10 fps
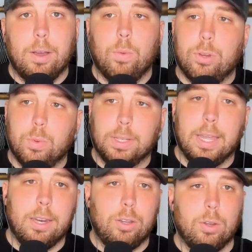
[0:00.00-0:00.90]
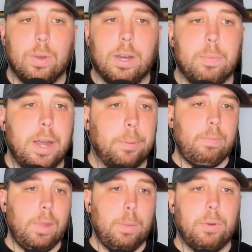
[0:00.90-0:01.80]
which we'll get into in a minute.
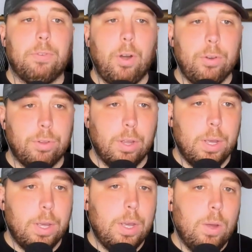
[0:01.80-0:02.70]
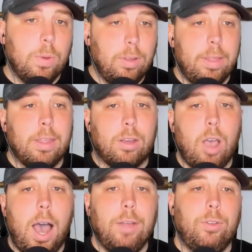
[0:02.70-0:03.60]
But first, we see that the
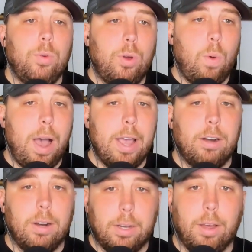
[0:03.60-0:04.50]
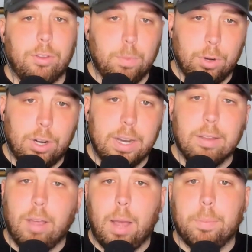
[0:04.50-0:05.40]
cost to acquire a customer
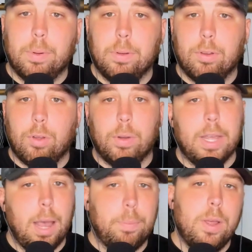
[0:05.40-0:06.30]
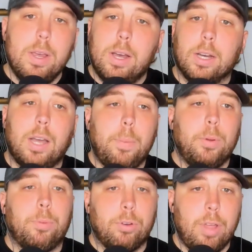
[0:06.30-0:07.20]
is up. It's only up a
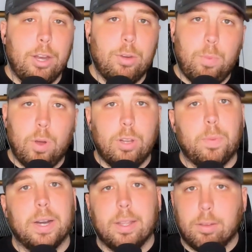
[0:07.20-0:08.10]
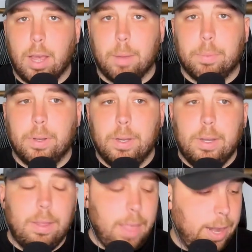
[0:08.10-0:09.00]
couple percentage points, but it is up.
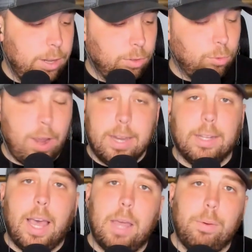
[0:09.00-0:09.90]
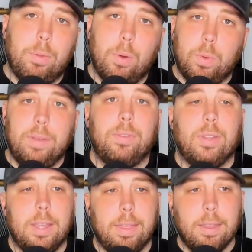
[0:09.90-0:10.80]
That is right in line with what we've
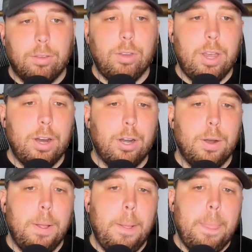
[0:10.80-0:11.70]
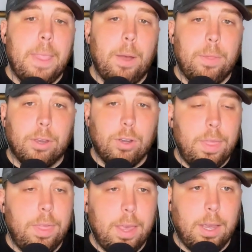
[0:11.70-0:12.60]
seen this year. Now, the
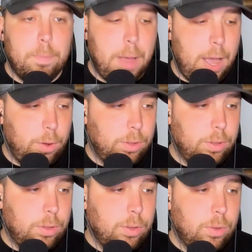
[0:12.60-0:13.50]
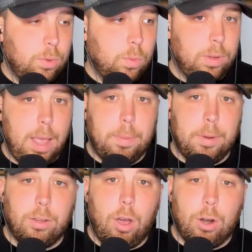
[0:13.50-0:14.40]
good thing about what's
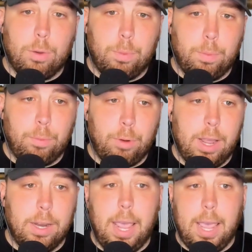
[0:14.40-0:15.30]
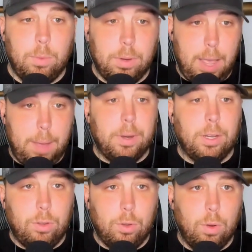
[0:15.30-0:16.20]
happening to our brand and what's
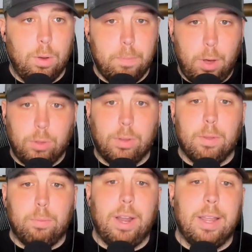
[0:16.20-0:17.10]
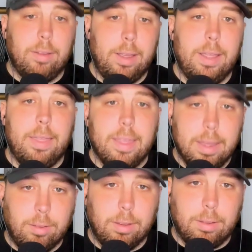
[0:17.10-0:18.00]
happening to most of the brands in
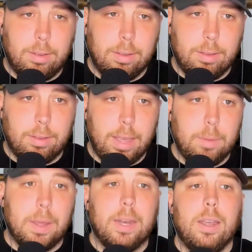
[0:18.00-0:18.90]
this segment,